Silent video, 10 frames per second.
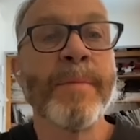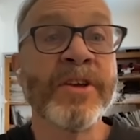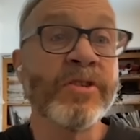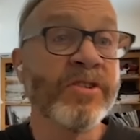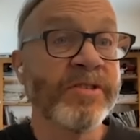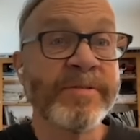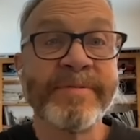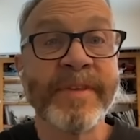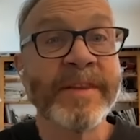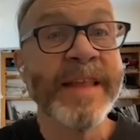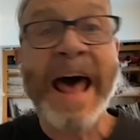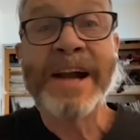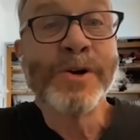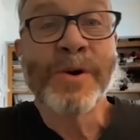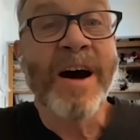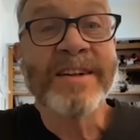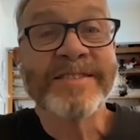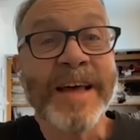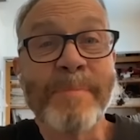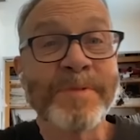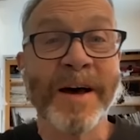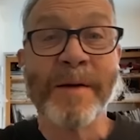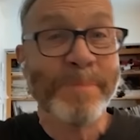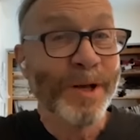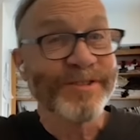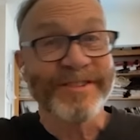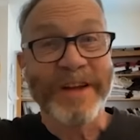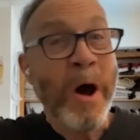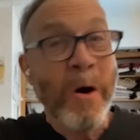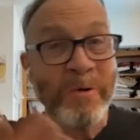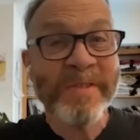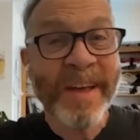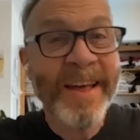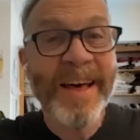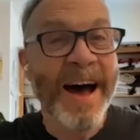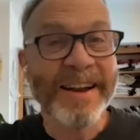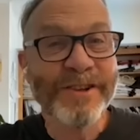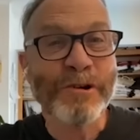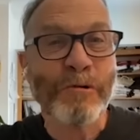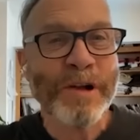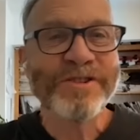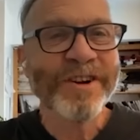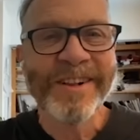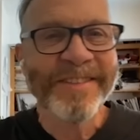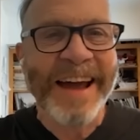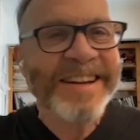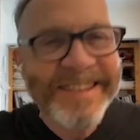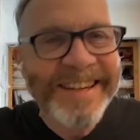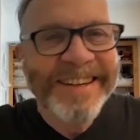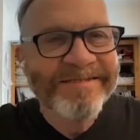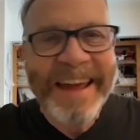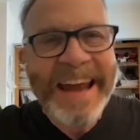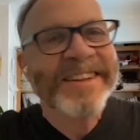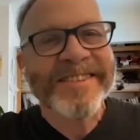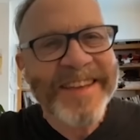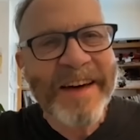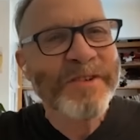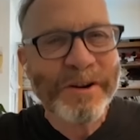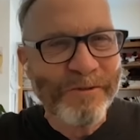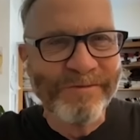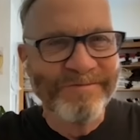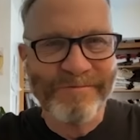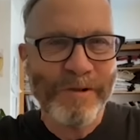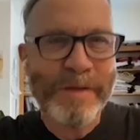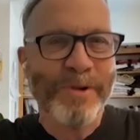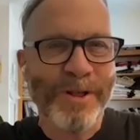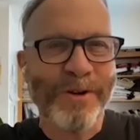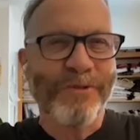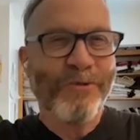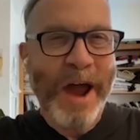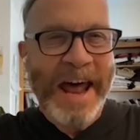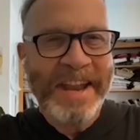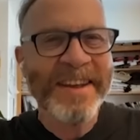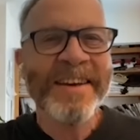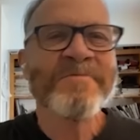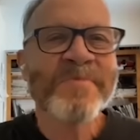This is not a new concept. Bill Stone on his original 1987 rebreather Fred,